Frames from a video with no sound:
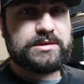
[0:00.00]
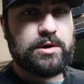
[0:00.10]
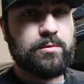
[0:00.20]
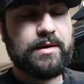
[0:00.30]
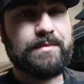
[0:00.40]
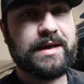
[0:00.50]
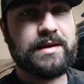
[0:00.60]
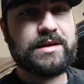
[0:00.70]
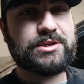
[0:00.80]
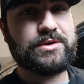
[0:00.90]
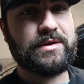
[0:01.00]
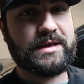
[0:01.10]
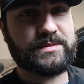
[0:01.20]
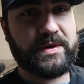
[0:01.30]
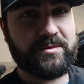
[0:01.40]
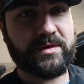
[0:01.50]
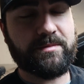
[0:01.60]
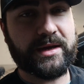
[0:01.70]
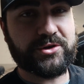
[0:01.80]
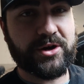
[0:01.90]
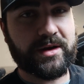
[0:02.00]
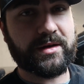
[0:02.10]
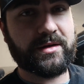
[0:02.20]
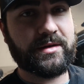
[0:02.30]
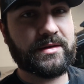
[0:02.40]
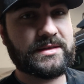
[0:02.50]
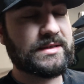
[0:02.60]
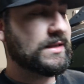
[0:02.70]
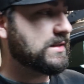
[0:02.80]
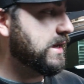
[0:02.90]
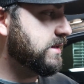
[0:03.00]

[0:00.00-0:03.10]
So what my issue has been with my truck since I